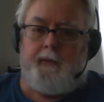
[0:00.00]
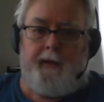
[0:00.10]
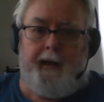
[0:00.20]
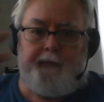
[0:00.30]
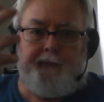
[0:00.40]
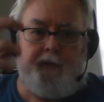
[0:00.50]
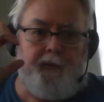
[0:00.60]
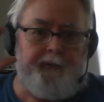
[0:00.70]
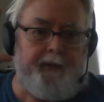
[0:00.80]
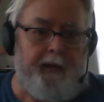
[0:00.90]
Gases are
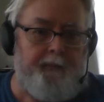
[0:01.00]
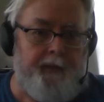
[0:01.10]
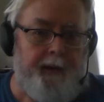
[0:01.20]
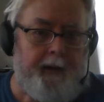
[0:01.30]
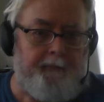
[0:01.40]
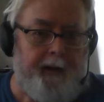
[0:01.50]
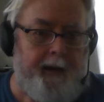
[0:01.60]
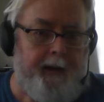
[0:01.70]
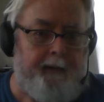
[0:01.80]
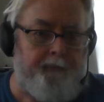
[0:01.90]
the same thing. I've got a
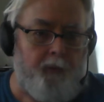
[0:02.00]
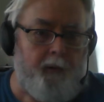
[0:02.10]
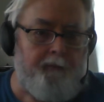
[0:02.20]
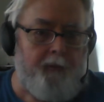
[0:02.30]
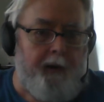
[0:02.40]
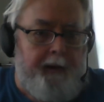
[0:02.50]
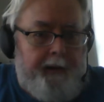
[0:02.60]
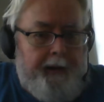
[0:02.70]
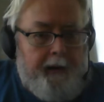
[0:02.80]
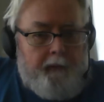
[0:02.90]
handful of it right
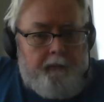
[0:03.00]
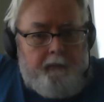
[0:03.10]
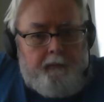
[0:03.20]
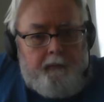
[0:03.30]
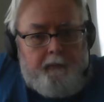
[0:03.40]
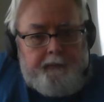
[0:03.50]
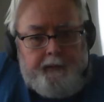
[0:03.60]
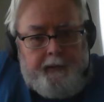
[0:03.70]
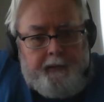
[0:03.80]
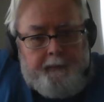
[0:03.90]
now.
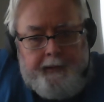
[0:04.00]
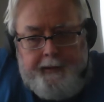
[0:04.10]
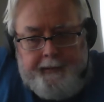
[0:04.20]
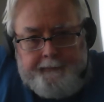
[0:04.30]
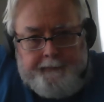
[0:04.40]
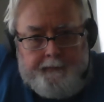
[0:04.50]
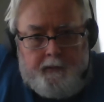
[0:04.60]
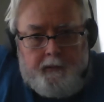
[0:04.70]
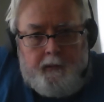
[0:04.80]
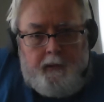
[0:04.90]
See it in my hand?
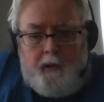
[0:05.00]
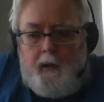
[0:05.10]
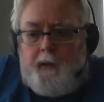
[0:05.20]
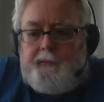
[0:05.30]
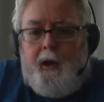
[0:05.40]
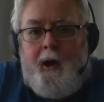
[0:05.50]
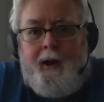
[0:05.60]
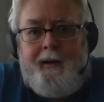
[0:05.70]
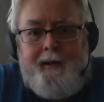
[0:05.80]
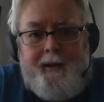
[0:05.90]
So
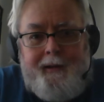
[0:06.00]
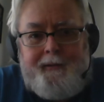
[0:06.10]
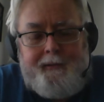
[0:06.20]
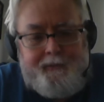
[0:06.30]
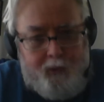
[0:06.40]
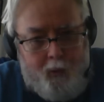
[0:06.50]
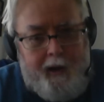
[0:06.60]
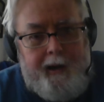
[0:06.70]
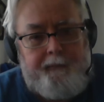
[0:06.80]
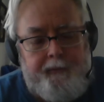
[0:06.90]
you
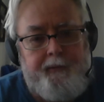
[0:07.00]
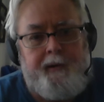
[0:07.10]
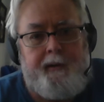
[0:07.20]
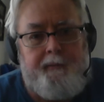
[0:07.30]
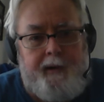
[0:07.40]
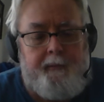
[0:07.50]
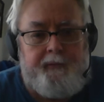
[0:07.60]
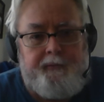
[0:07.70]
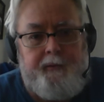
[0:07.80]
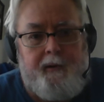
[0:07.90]
have to think of
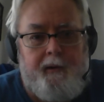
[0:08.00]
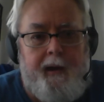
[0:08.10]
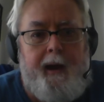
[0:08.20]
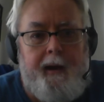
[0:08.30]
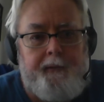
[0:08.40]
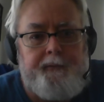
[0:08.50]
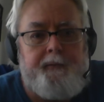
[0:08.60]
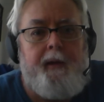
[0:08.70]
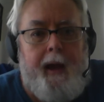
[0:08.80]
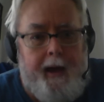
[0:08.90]
atmosphere as
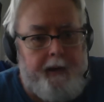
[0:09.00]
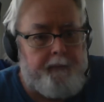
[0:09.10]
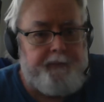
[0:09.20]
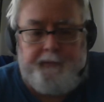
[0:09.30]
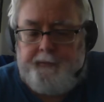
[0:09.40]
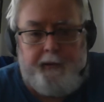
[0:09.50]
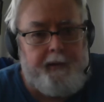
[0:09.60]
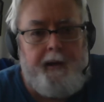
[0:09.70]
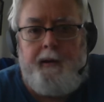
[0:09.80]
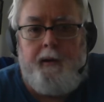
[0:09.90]
atoms, just like
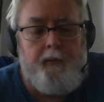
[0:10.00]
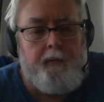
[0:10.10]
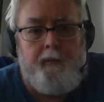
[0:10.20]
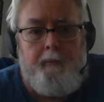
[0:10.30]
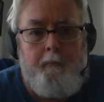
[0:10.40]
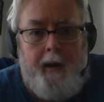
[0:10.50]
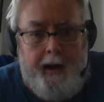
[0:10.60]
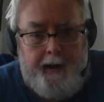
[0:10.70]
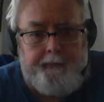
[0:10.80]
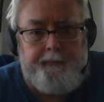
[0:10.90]
any other
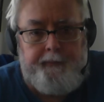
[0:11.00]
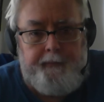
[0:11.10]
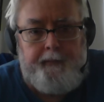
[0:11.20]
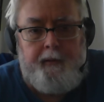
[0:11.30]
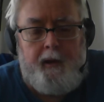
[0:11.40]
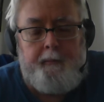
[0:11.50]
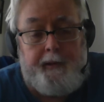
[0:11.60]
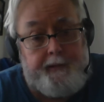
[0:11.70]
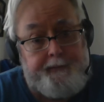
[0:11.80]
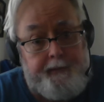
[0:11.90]
mass,
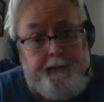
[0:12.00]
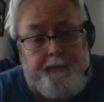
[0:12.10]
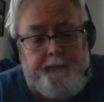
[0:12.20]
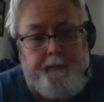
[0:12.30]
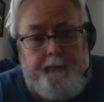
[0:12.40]
because it is.